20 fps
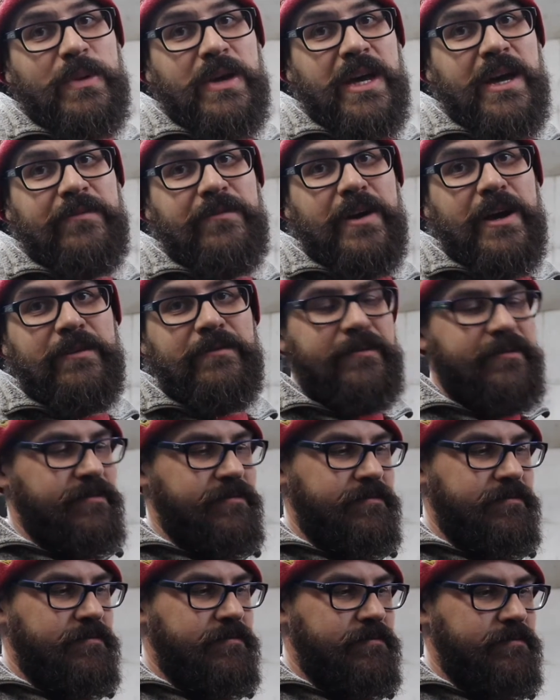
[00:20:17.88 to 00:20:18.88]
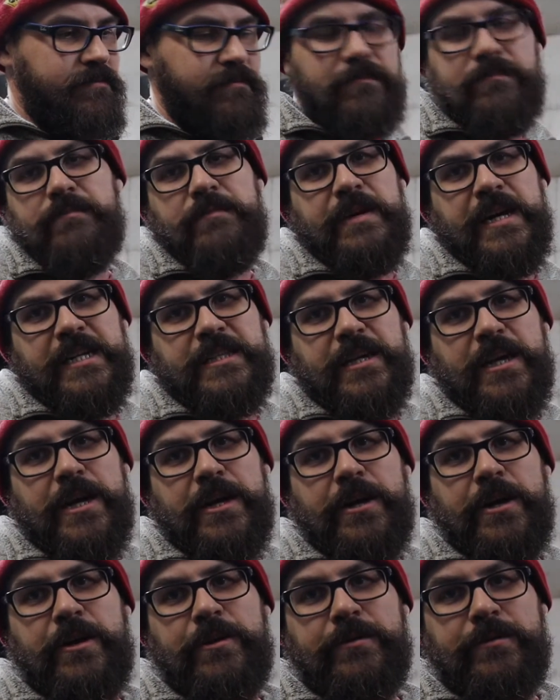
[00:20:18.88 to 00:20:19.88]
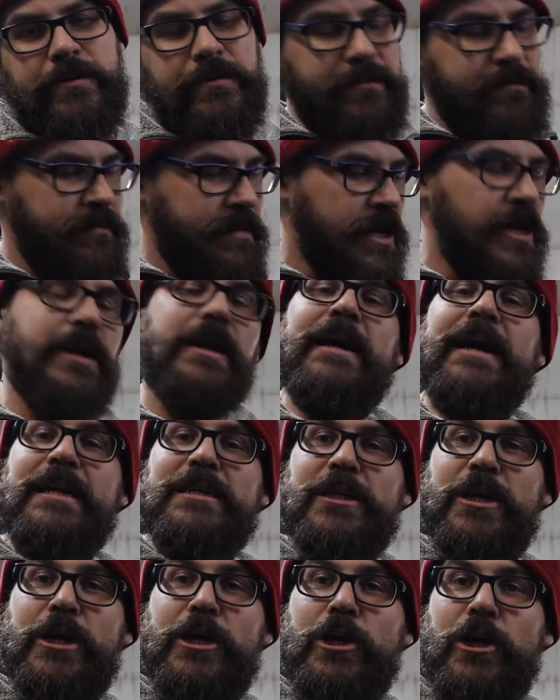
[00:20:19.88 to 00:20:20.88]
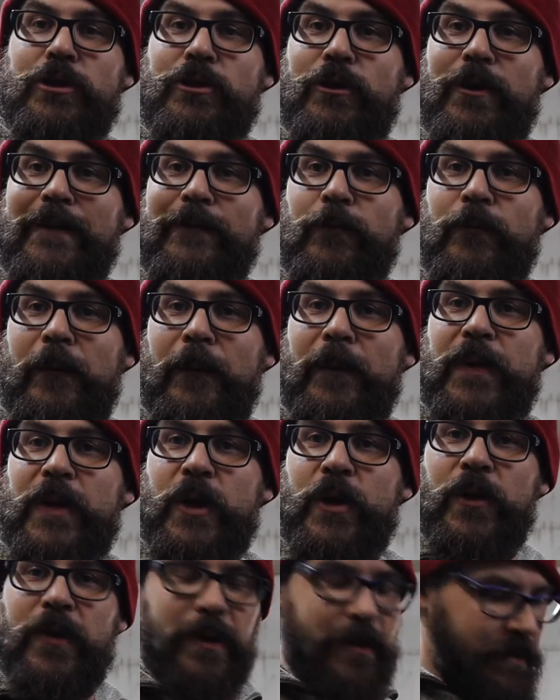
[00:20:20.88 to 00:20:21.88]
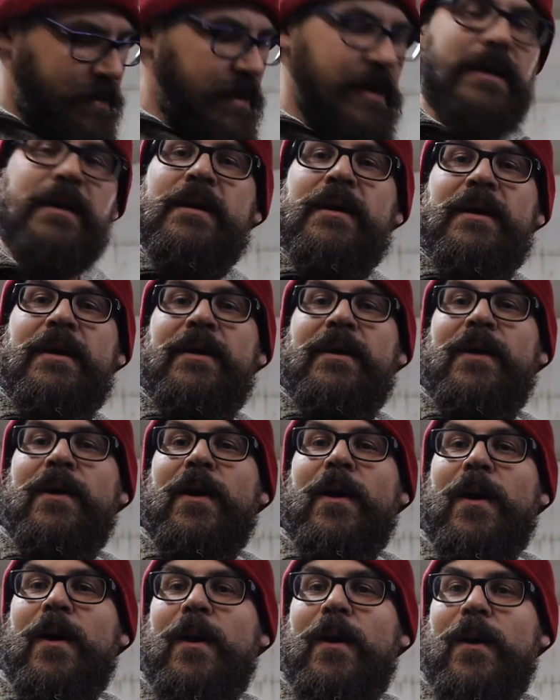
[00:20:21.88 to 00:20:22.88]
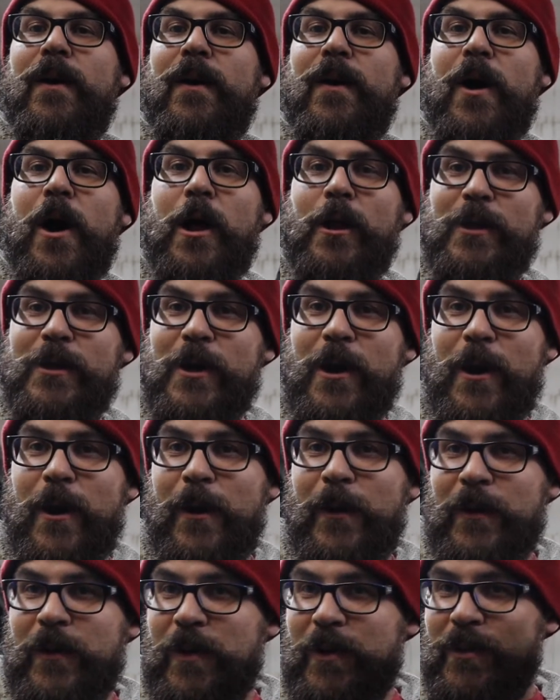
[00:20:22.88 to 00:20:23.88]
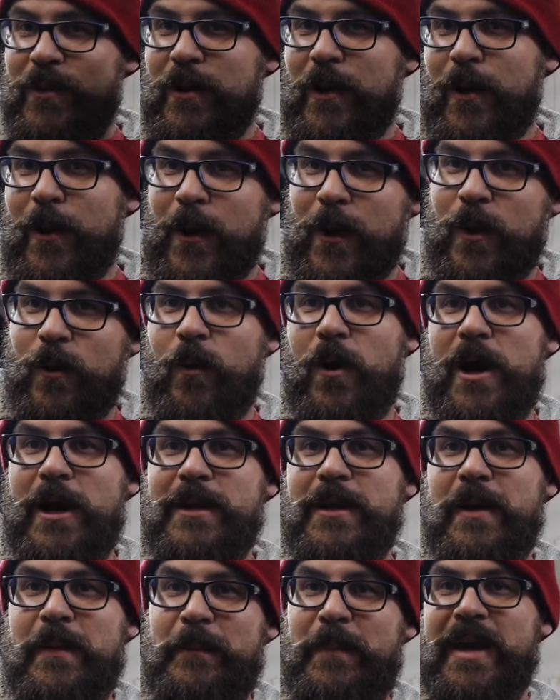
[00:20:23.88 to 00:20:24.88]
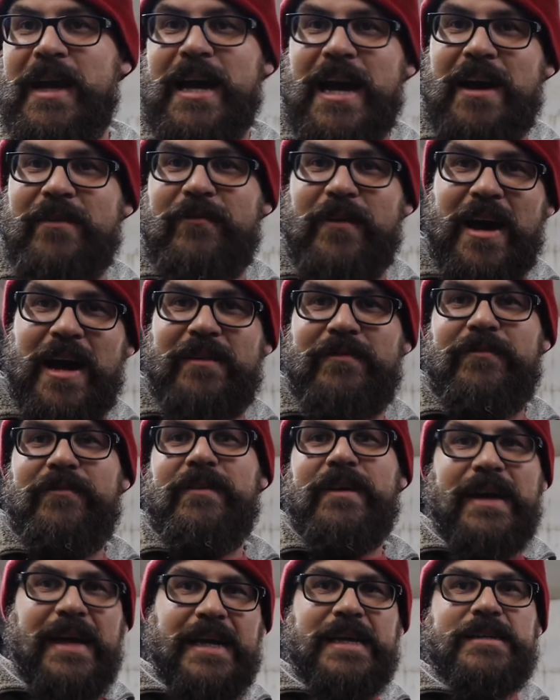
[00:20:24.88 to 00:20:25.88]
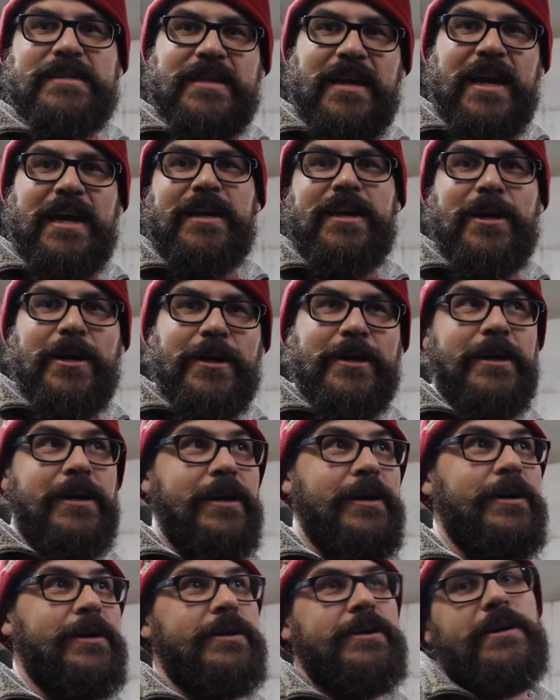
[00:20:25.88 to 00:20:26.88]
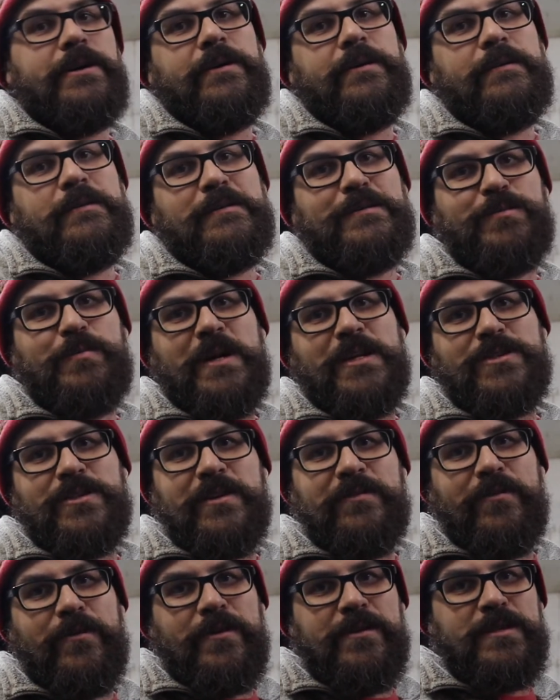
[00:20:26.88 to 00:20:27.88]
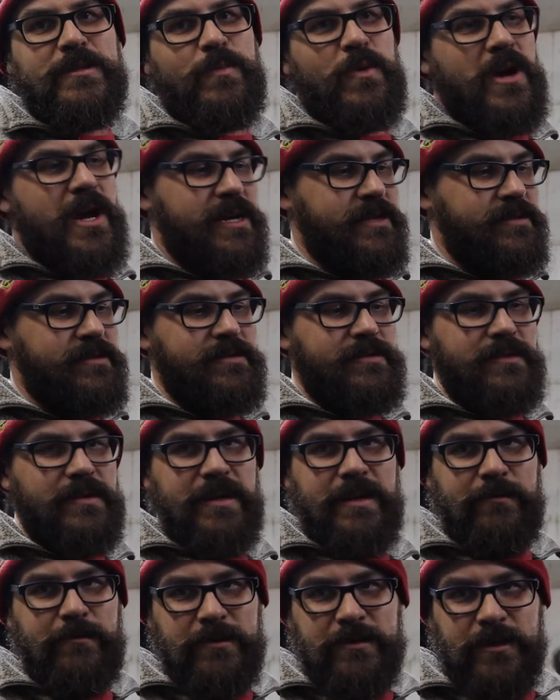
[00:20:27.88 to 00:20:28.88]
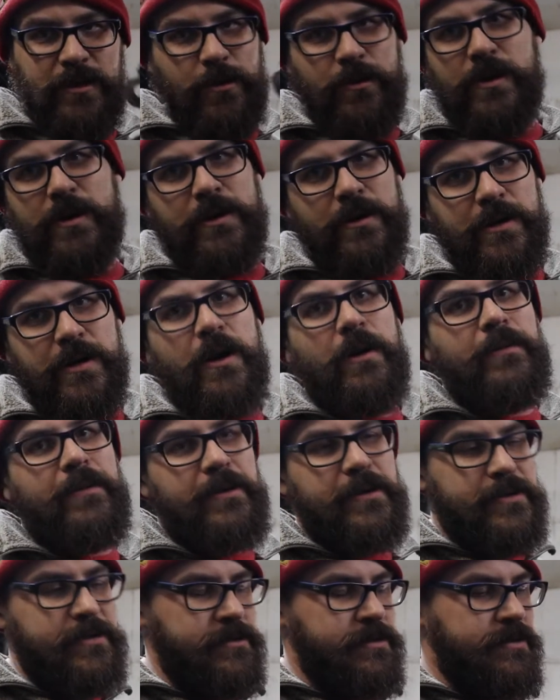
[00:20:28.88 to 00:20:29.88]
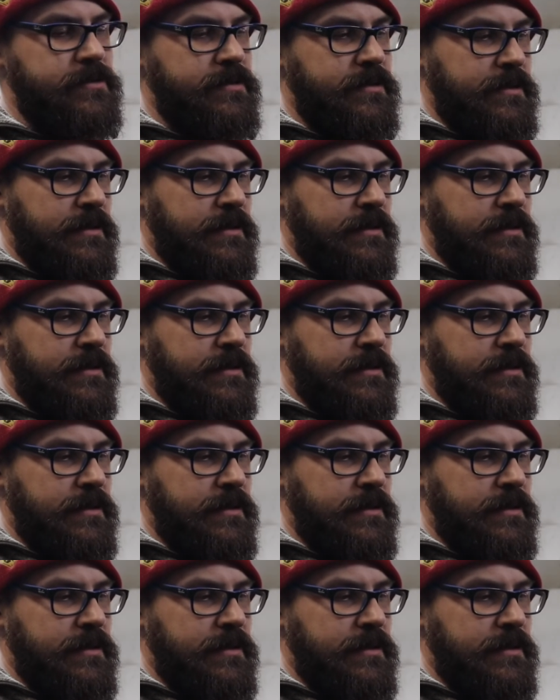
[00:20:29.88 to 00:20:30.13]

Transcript: BFF, it's a good hood. It's a good hood. All in all, the ArcOne BFF is a good hood, especially for its price. It was $200.